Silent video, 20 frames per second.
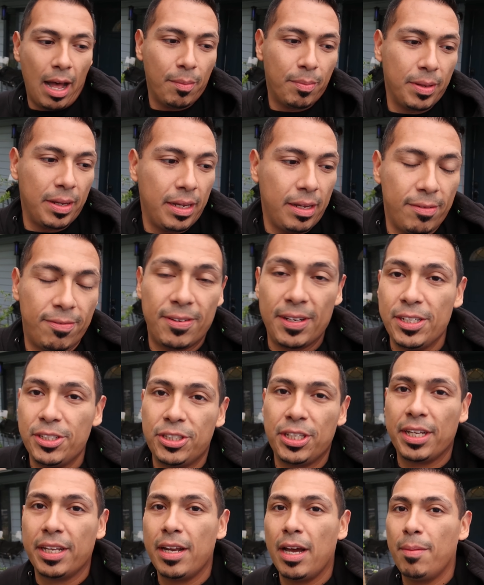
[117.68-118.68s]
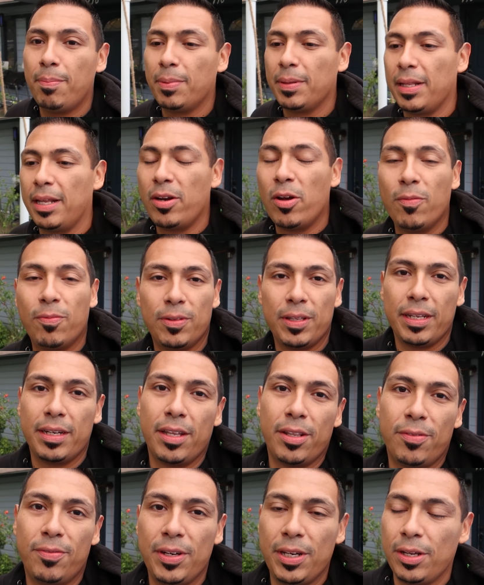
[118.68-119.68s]
I'll be finishing it up and then hopefully
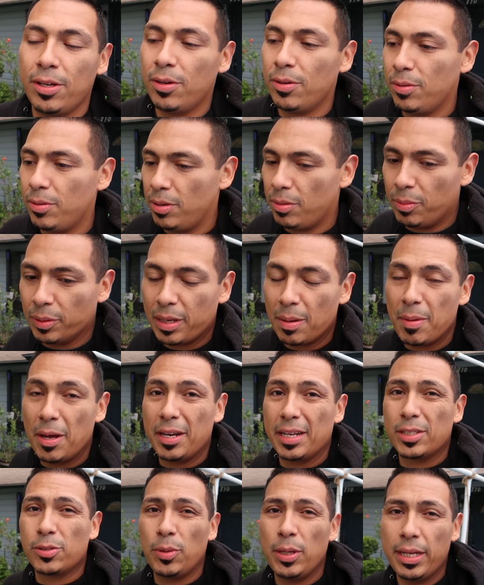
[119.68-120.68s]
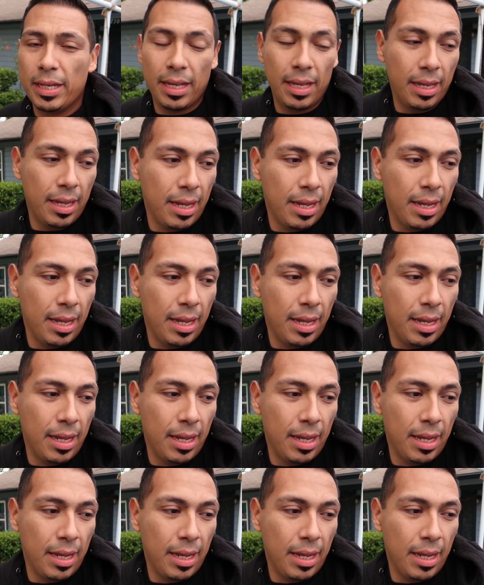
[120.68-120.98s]
another video will come out next week.